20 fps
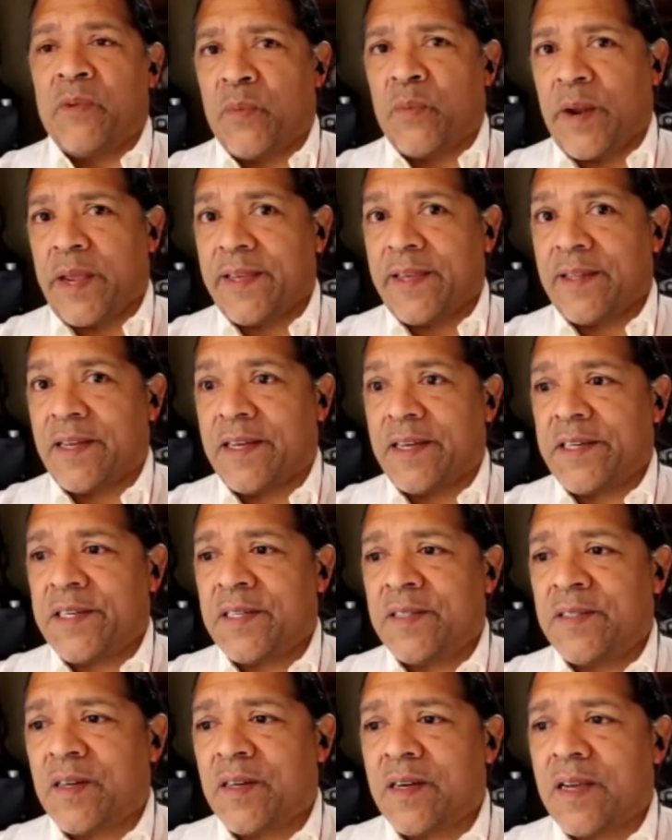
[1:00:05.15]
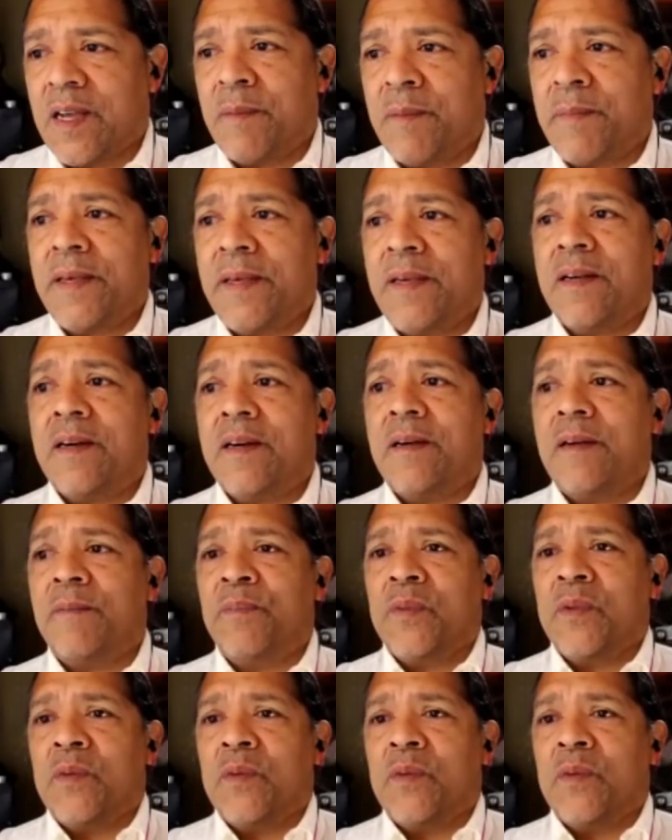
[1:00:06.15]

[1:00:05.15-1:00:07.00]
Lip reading: regulations are coming here.